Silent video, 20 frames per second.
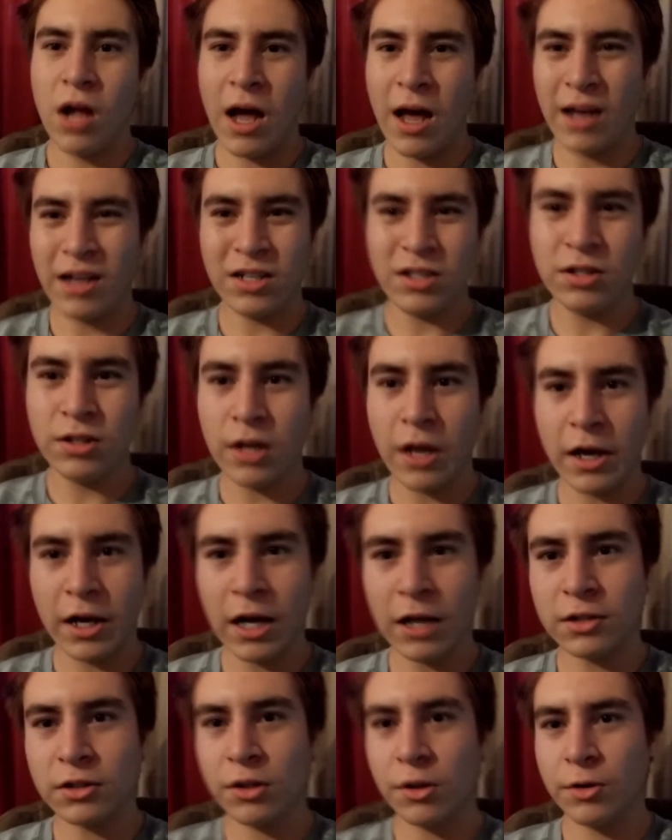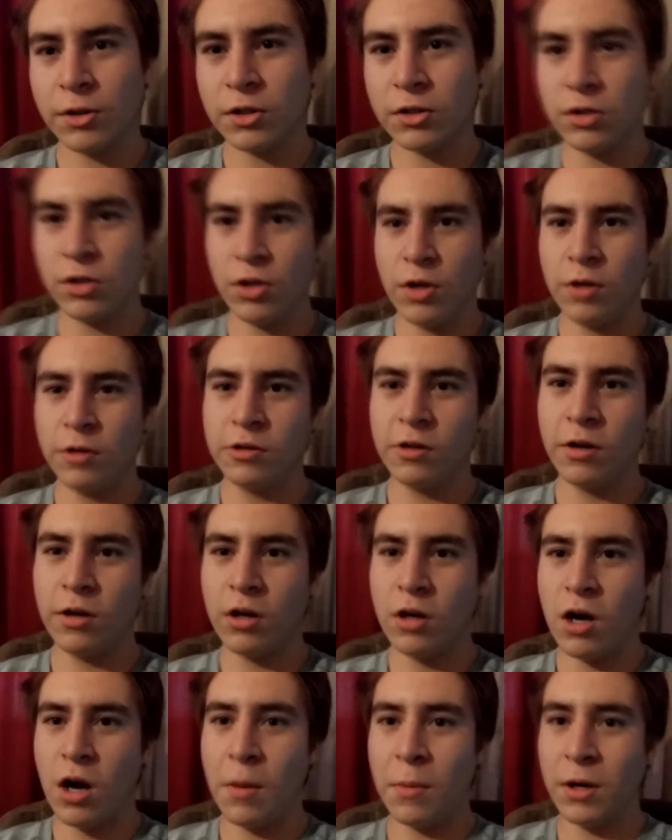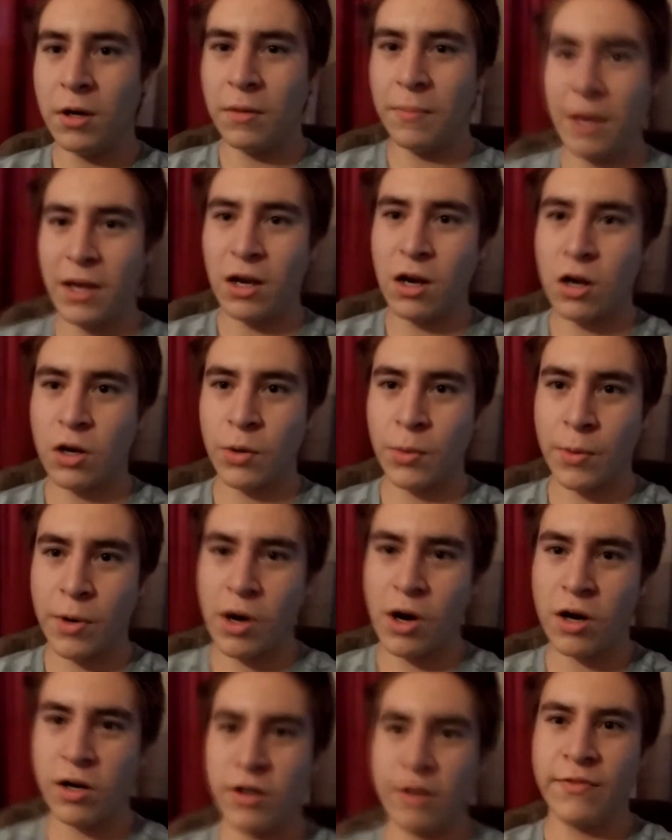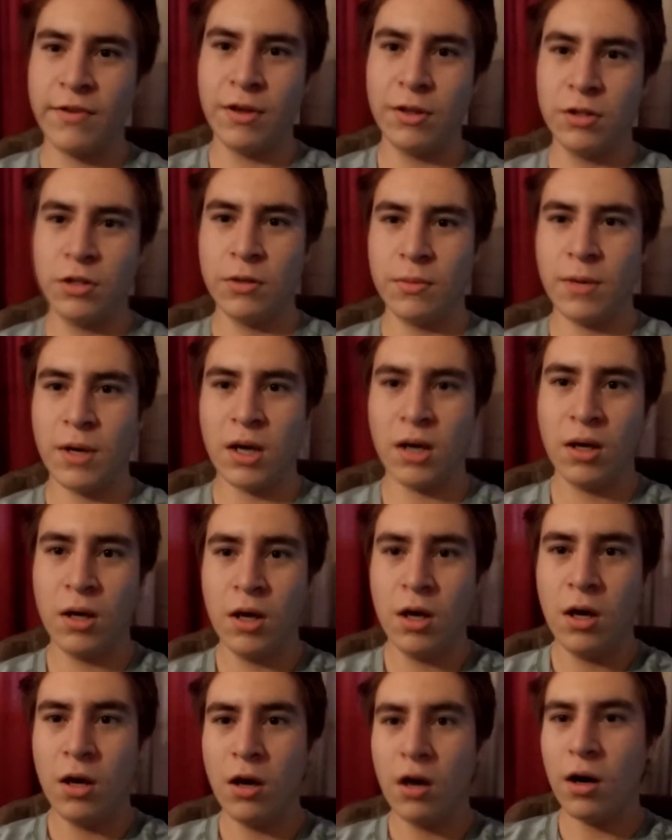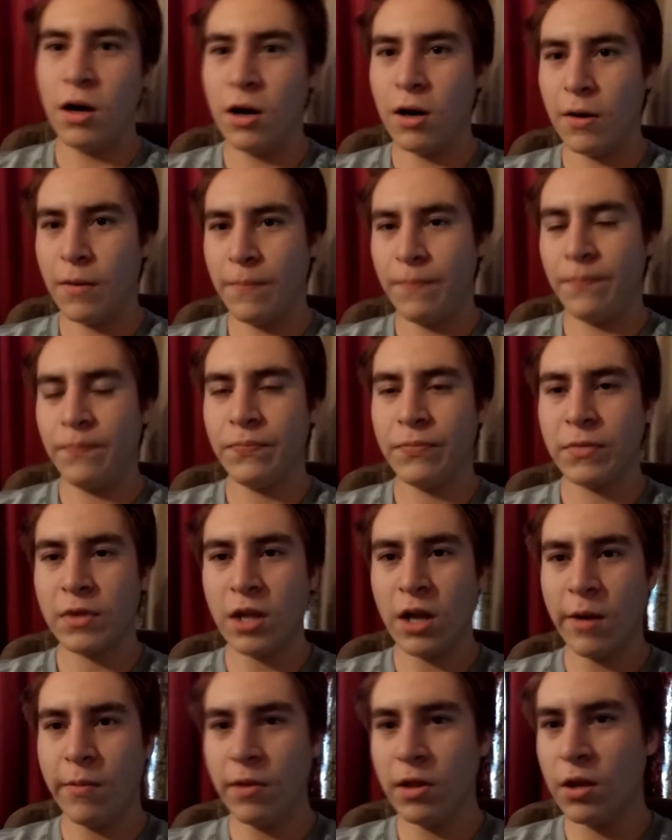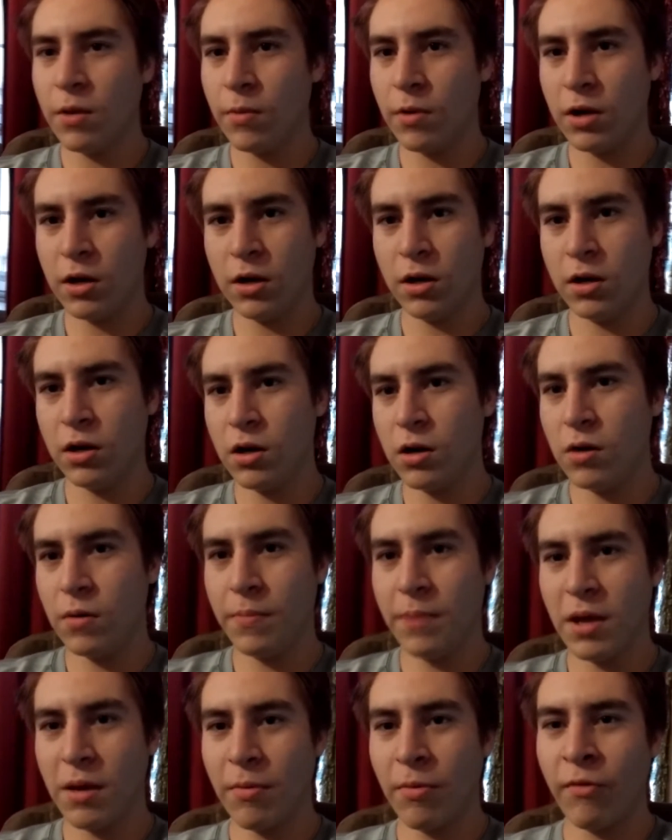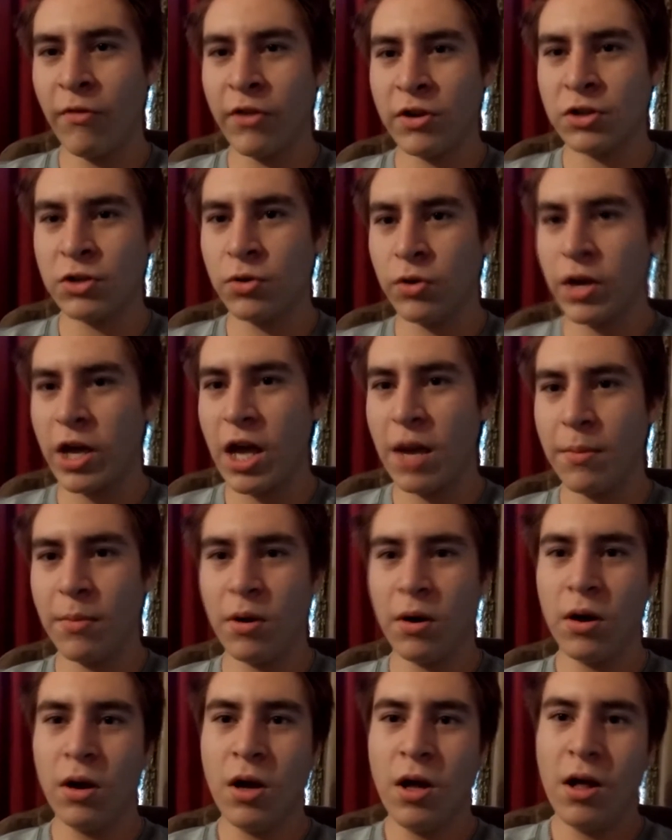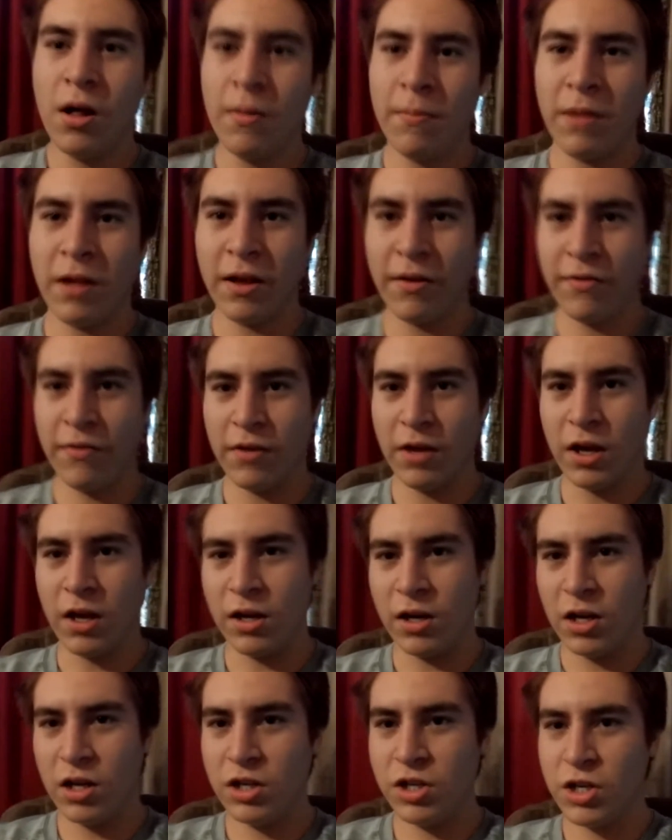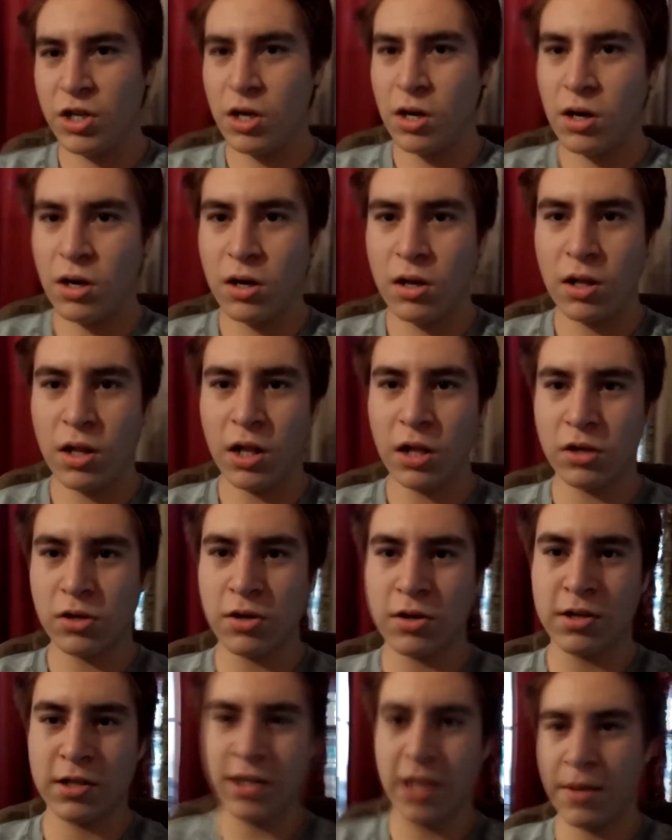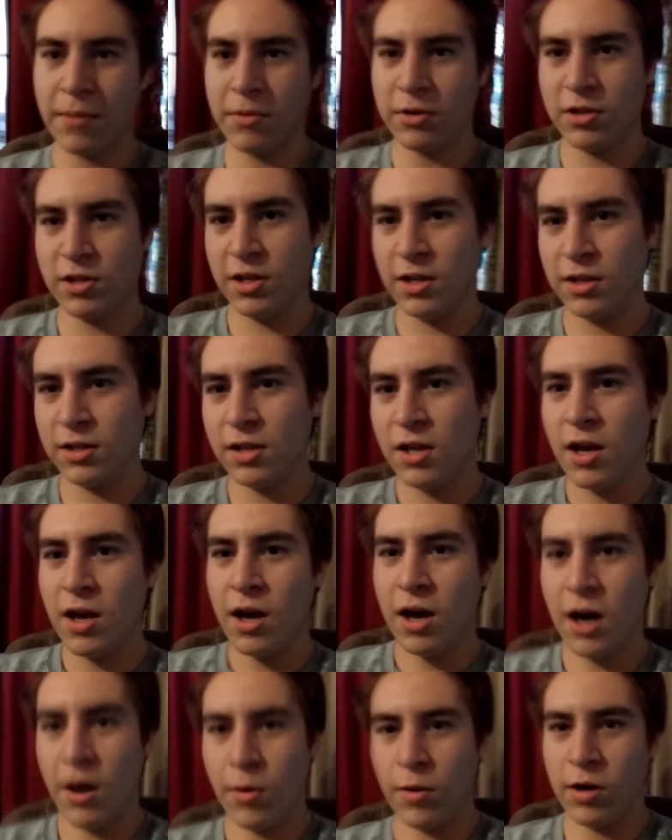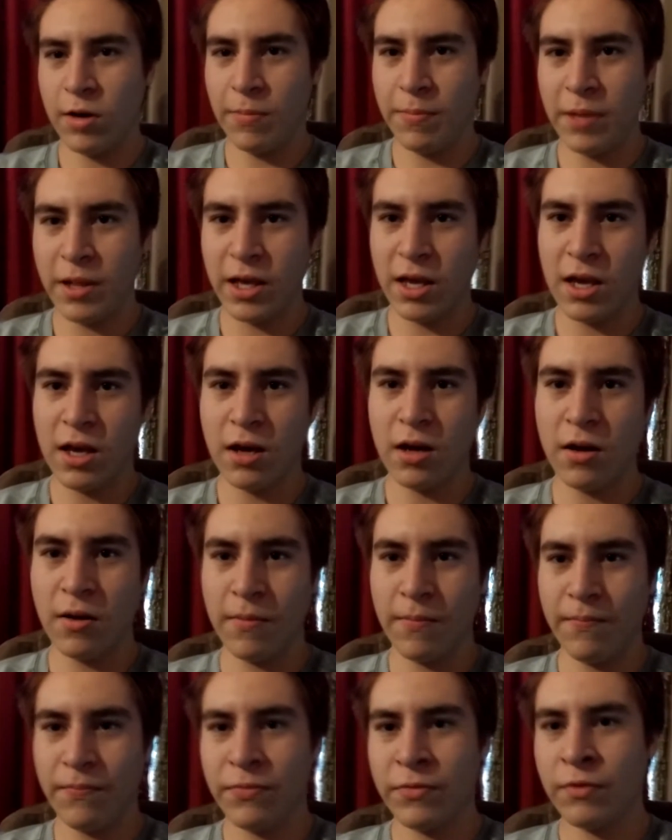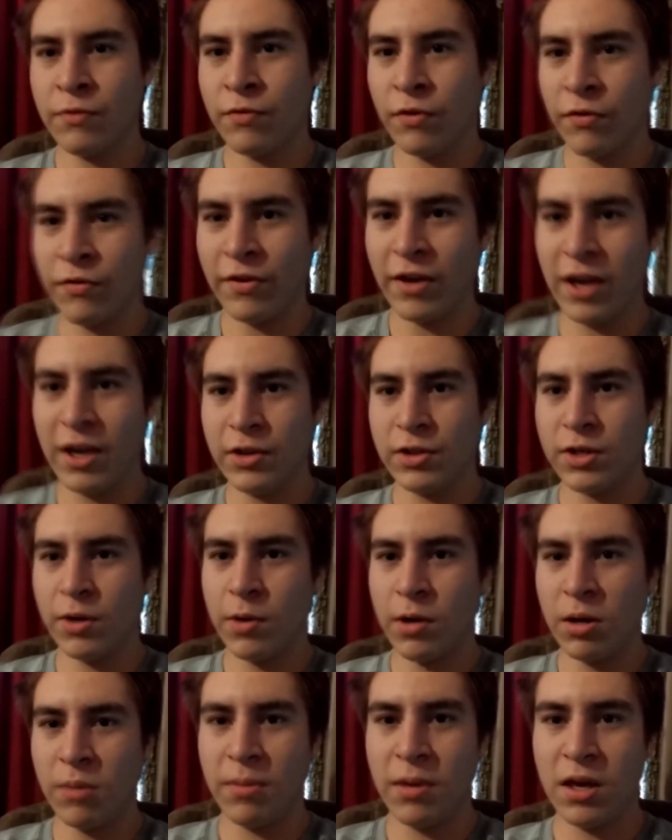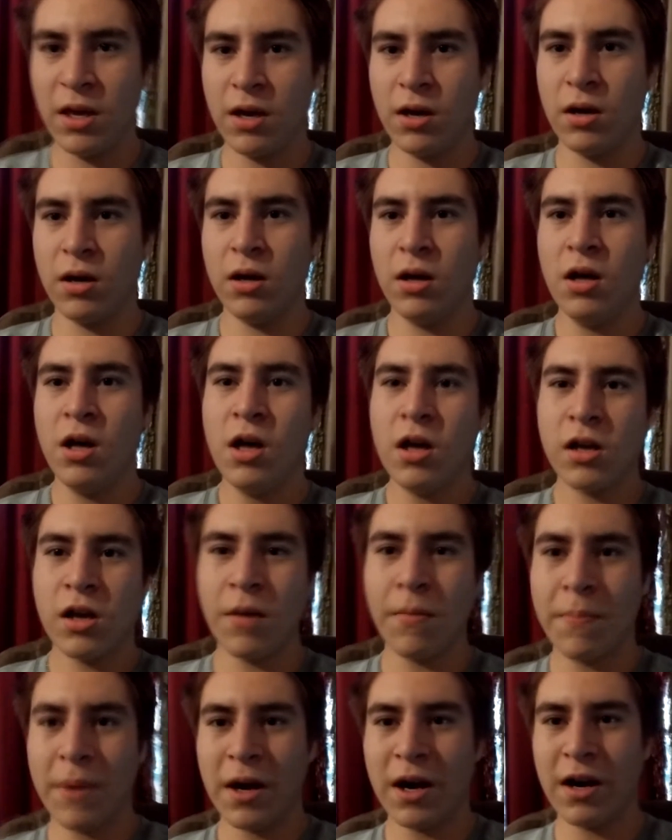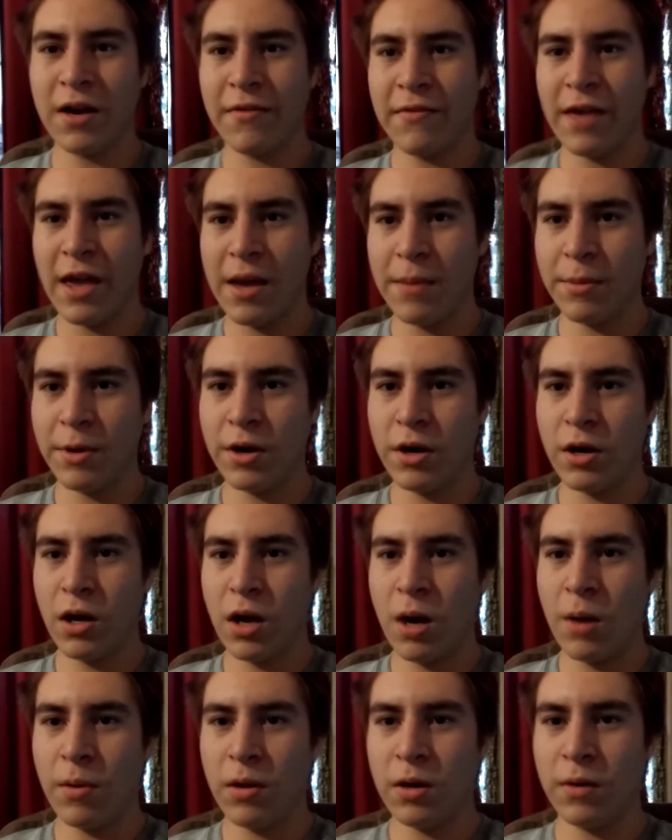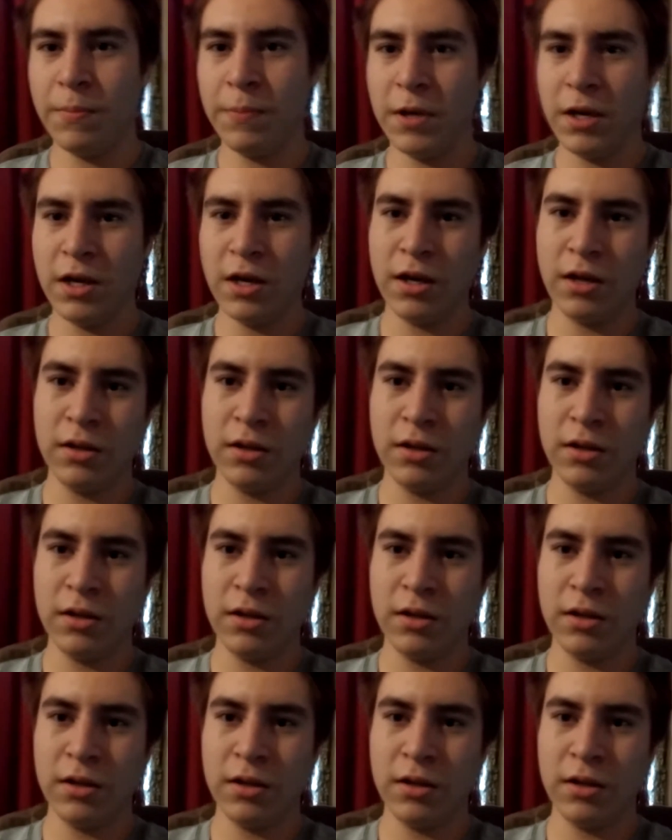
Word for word: I got serious into YouTube. You know, I want to make a career out of YouTube now. I really want to, you know, be a professional gamer, play in EGL, Electronics Gamers Leagues. I want to play for FaZe. I want to be a competitive gamer. I want to be